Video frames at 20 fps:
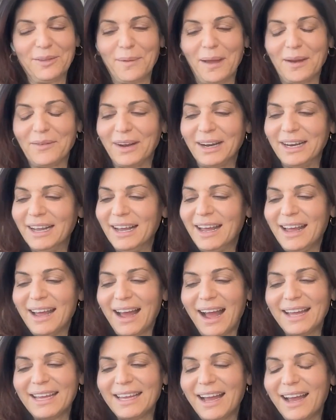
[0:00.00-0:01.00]
nother men one.
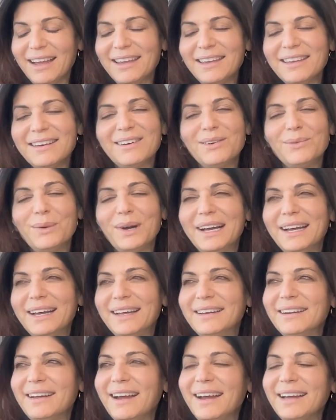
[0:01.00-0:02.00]
You know
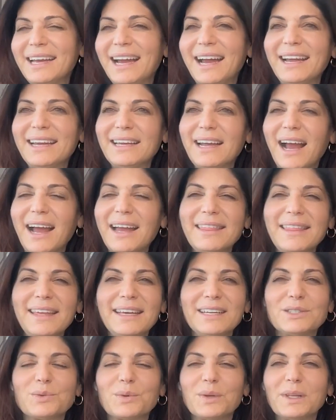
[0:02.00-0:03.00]
what? I
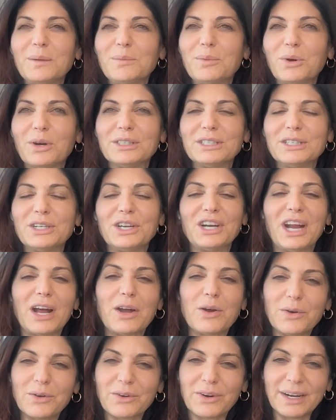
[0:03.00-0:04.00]
think it's really important to know you're
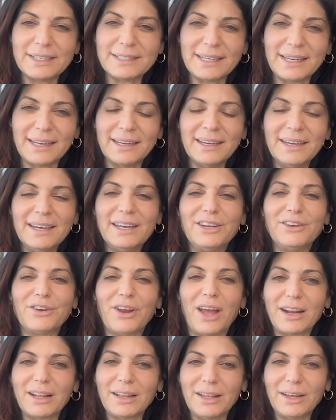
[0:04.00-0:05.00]
not going crazy. You're
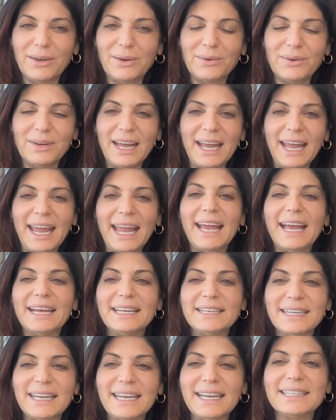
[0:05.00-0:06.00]
not alone,
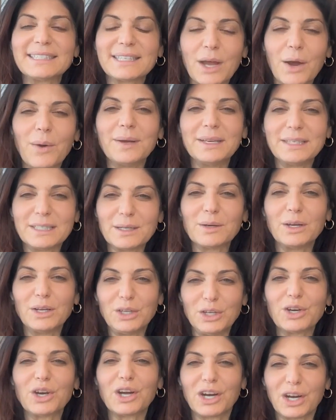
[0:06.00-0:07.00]
and you're going
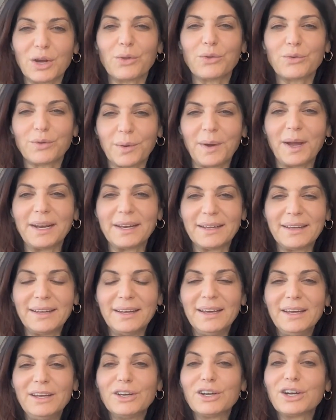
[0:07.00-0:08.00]
to go through it.
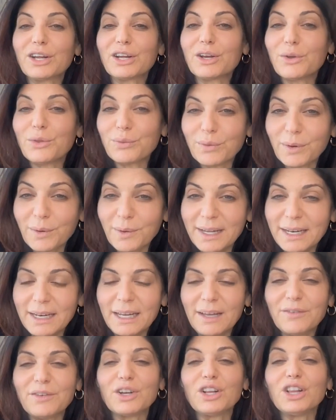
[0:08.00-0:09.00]
You're going to go through it
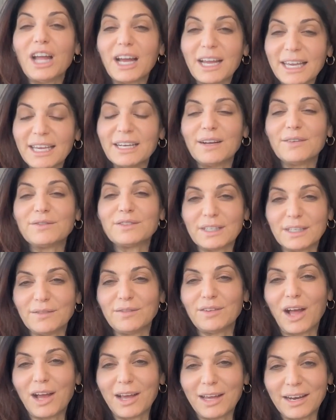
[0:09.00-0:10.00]
if you're lucky enough to
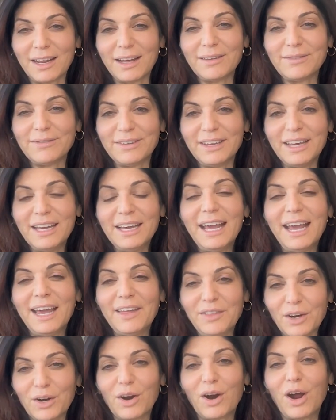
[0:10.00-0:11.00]
live long enough,
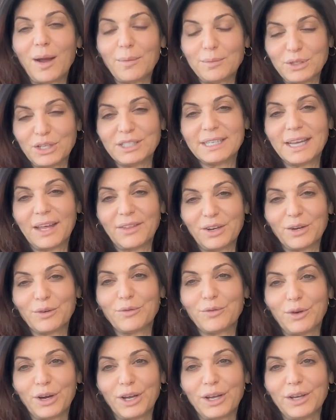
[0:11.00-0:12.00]
and there are options out there
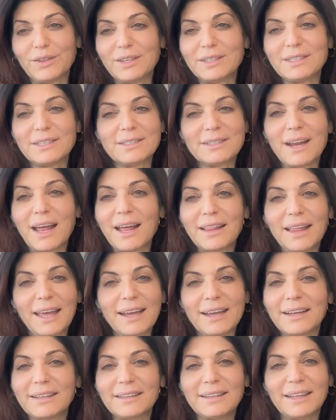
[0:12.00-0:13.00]
for you. This is not
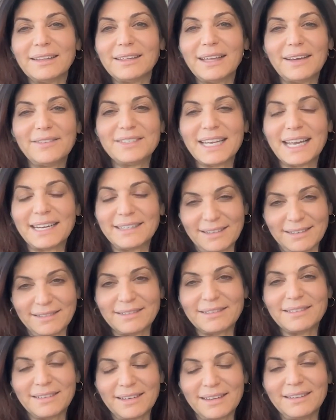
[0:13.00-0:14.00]
like a life
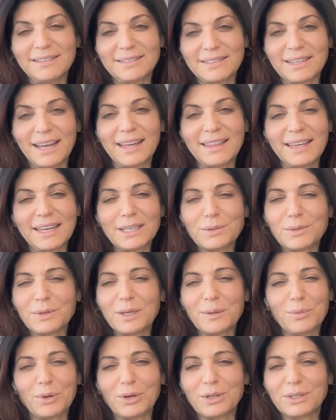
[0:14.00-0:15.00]
sentence, and so I think it's
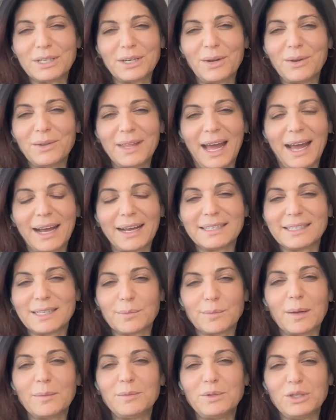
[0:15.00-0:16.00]
really important to know that because
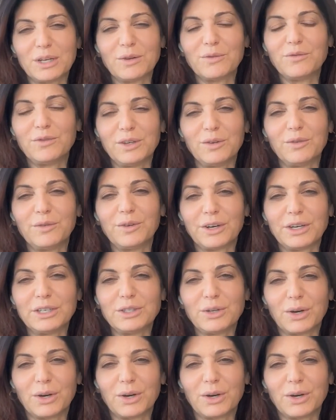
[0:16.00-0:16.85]
sometimes you can feel very